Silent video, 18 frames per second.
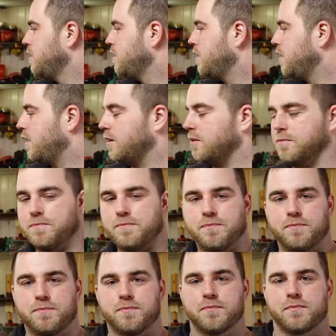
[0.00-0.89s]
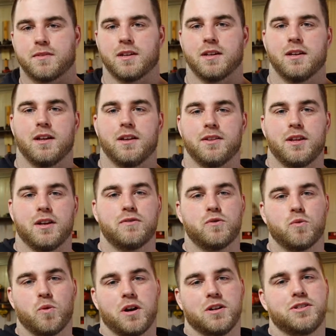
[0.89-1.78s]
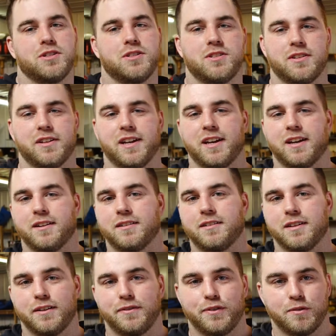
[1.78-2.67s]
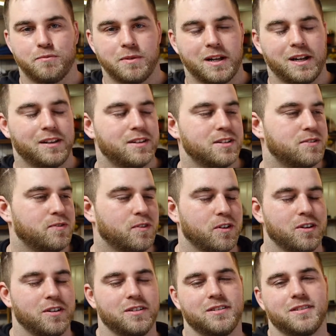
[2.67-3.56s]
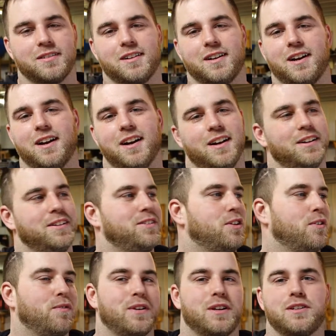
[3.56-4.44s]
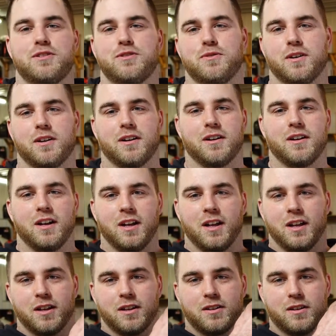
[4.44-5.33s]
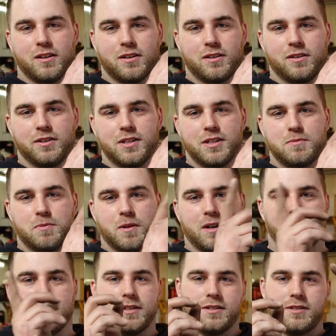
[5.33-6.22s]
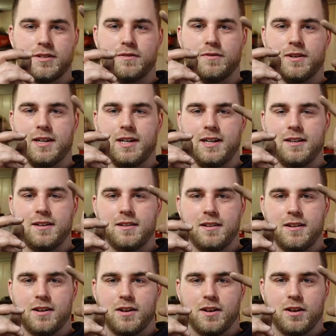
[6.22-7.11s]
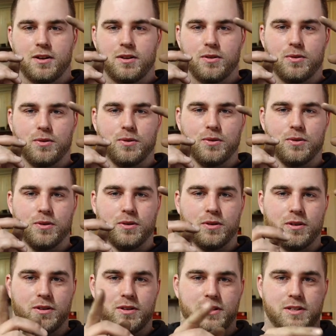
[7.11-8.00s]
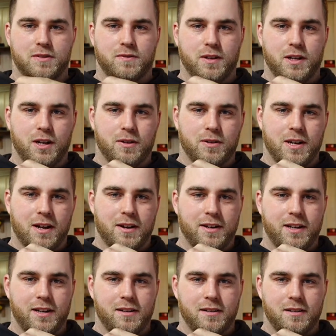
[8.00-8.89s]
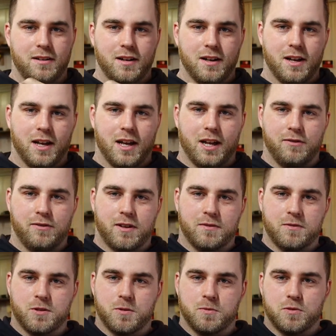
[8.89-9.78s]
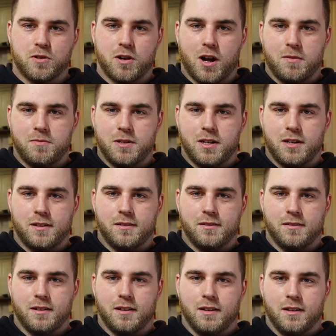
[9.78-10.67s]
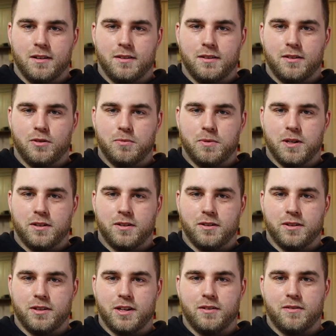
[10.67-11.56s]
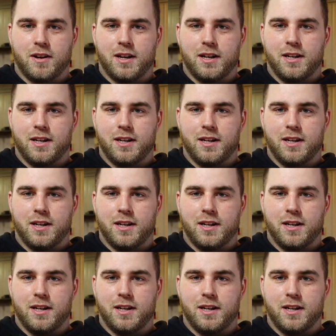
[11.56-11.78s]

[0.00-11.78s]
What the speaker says: Thanks for watching until the end. If you've made it this far, don't forget to click on this playlist over here or this video down here. And if you haven't subscribed yet, there will be a little thing right